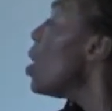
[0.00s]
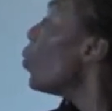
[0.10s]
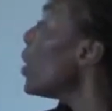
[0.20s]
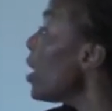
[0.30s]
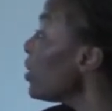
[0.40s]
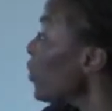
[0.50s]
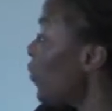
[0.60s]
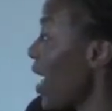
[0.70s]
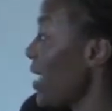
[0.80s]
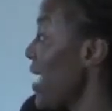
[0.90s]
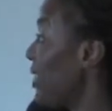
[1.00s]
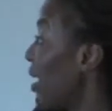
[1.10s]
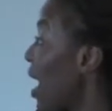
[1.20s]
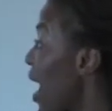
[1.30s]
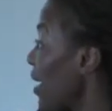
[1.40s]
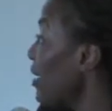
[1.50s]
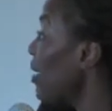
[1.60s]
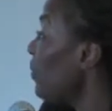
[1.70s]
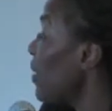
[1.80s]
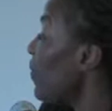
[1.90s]
We also find at the
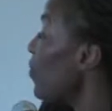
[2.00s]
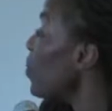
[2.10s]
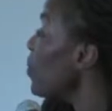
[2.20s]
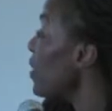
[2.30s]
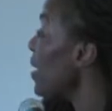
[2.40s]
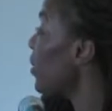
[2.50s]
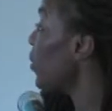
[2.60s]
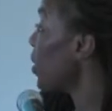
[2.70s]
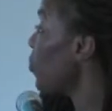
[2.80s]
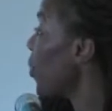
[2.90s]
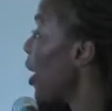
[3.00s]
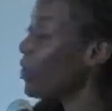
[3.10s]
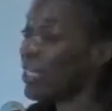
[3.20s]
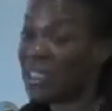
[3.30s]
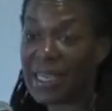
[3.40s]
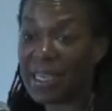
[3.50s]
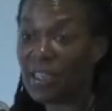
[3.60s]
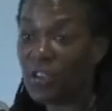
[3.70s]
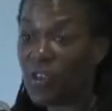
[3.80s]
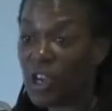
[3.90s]
cognitive level that there's impaired
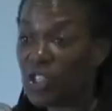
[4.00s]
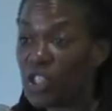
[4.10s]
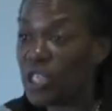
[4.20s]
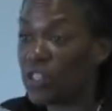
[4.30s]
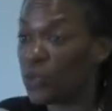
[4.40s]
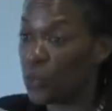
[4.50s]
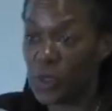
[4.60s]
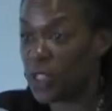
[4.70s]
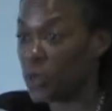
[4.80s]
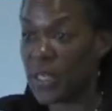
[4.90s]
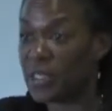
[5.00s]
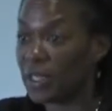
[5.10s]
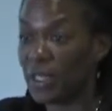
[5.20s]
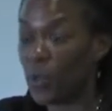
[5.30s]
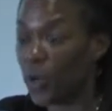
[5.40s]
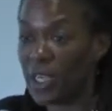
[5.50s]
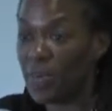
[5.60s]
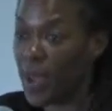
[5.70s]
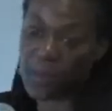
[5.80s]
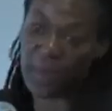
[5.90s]
executive functionings, which is basically
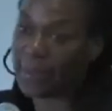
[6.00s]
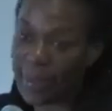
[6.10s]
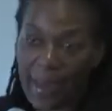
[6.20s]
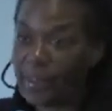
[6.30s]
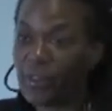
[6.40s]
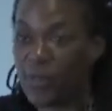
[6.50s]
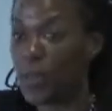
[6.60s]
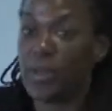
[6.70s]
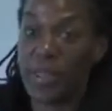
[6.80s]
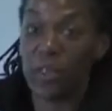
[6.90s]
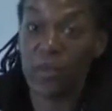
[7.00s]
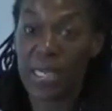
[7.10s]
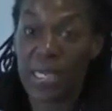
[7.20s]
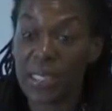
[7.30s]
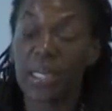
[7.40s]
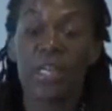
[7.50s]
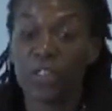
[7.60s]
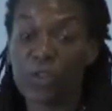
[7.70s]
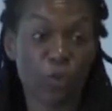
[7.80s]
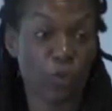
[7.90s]
working memory, the kind of memory that you need
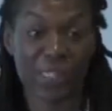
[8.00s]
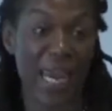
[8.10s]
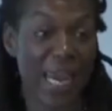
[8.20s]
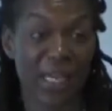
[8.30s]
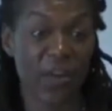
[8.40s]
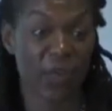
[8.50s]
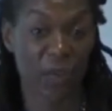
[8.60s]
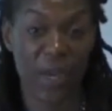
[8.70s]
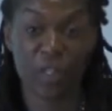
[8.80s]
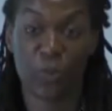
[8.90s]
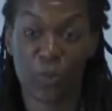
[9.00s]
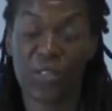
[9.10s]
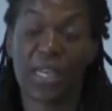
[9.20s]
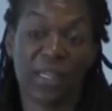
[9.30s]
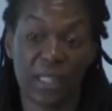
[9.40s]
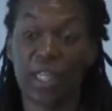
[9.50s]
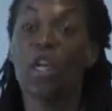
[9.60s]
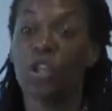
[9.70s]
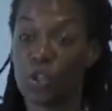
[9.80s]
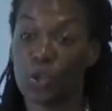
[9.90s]
to sort of retain information, particularly
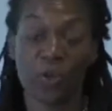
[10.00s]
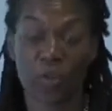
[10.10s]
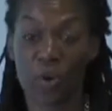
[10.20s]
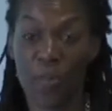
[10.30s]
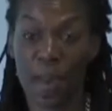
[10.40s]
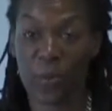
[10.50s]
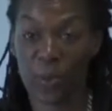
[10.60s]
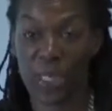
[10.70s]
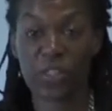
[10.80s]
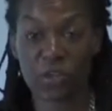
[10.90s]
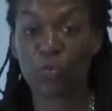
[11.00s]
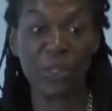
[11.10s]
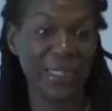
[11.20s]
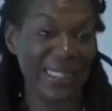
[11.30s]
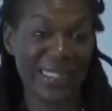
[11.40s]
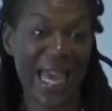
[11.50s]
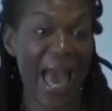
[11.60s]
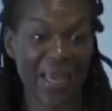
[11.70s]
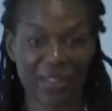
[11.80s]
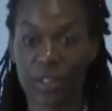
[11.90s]
short-term memory is just really
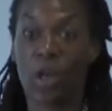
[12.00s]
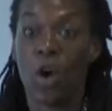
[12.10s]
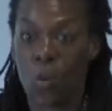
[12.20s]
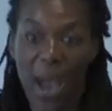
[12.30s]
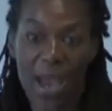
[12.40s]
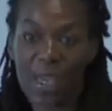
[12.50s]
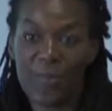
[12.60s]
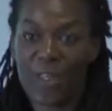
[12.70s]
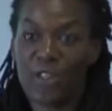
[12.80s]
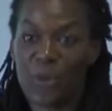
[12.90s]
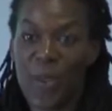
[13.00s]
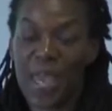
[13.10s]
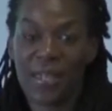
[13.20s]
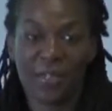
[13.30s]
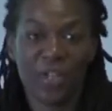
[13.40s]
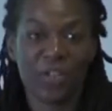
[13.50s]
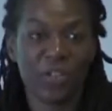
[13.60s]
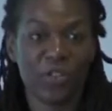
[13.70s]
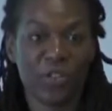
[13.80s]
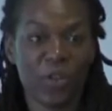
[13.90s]
taxed. Why? Because you're paying
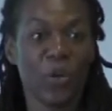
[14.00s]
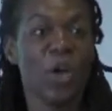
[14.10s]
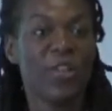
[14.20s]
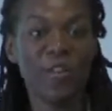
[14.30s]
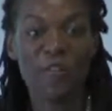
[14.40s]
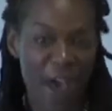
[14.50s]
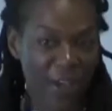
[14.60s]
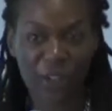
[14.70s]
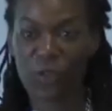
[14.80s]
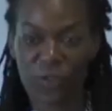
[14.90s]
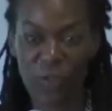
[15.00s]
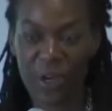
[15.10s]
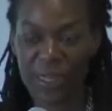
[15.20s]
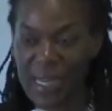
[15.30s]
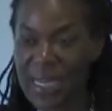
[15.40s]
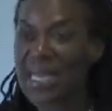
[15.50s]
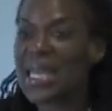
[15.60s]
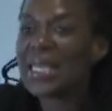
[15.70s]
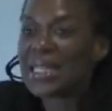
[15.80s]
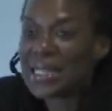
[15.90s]
attention to the value of your
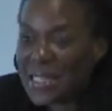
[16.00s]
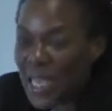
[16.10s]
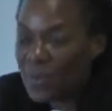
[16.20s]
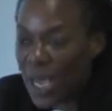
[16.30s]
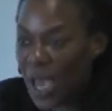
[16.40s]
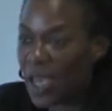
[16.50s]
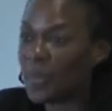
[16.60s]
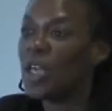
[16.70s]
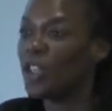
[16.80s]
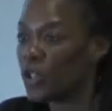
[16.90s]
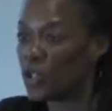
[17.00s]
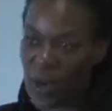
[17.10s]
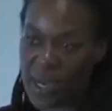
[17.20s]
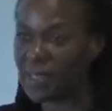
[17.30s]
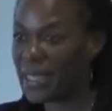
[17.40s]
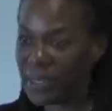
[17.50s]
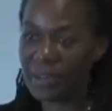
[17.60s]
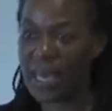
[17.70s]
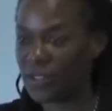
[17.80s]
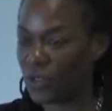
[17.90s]
identity and at the same time, you're trying to take
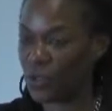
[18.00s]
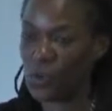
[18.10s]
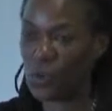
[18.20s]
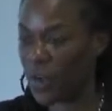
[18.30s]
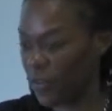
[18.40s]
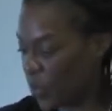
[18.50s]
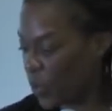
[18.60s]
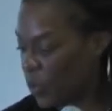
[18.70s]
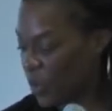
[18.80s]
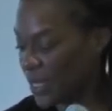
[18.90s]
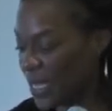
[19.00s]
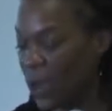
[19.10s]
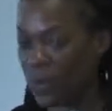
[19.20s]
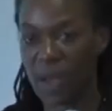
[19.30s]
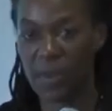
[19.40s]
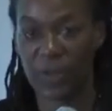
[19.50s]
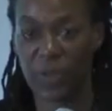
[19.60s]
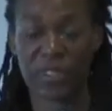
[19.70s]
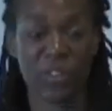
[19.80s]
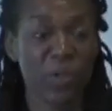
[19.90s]
a test or do whatever performance outcome there
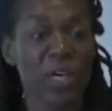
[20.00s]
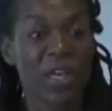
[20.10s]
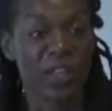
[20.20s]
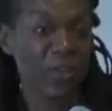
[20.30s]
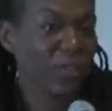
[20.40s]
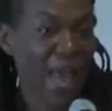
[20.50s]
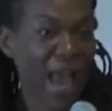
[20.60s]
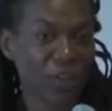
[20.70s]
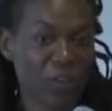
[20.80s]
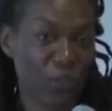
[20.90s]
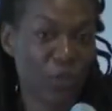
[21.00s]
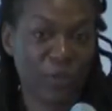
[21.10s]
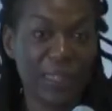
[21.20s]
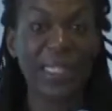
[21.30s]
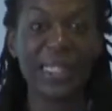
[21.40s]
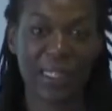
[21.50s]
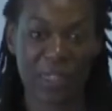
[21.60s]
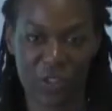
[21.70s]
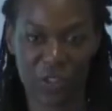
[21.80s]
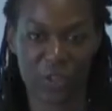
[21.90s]
is. So there is actually sort of
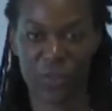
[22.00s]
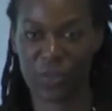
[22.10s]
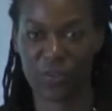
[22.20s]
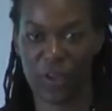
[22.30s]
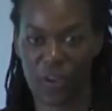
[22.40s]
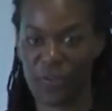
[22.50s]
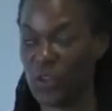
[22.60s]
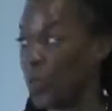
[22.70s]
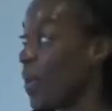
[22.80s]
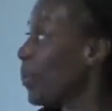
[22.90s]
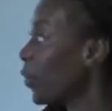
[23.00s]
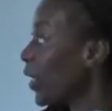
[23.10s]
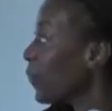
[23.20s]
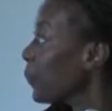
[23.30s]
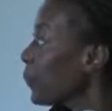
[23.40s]
leakage in terms of, of your memory.